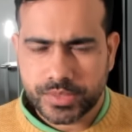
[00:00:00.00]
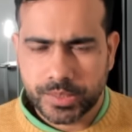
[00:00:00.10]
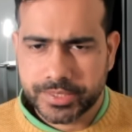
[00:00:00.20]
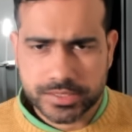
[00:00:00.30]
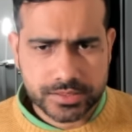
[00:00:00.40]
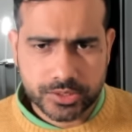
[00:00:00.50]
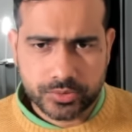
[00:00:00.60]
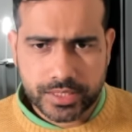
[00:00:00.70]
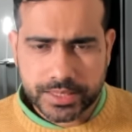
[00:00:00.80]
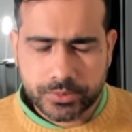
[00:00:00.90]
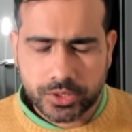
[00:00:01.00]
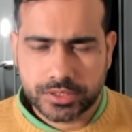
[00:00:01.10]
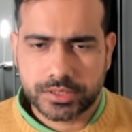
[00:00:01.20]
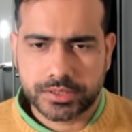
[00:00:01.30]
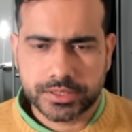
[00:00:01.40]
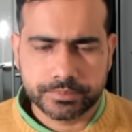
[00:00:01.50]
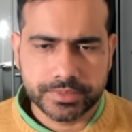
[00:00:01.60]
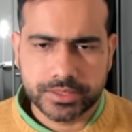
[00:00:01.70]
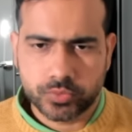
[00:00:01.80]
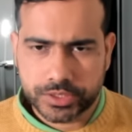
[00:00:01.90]
because you know i have not uh,
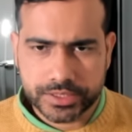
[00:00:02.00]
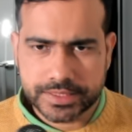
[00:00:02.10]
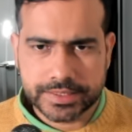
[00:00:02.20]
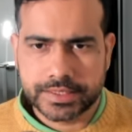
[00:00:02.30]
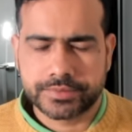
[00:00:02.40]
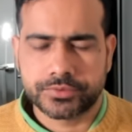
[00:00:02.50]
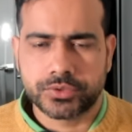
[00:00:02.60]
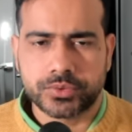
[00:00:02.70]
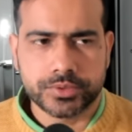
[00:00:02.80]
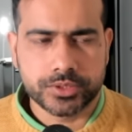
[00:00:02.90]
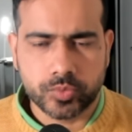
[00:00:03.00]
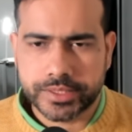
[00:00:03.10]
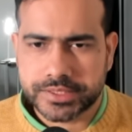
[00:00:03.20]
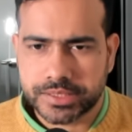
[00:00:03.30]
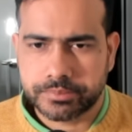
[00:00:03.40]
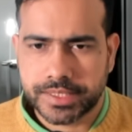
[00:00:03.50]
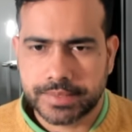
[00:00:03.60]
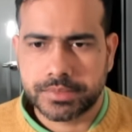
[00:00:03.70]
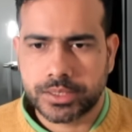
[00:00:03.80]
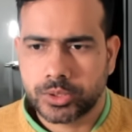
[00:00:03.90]
been working in india for you know quite some
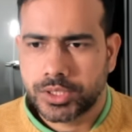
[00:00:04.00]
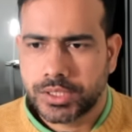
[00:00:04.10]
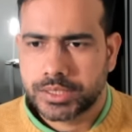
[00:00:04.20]
time now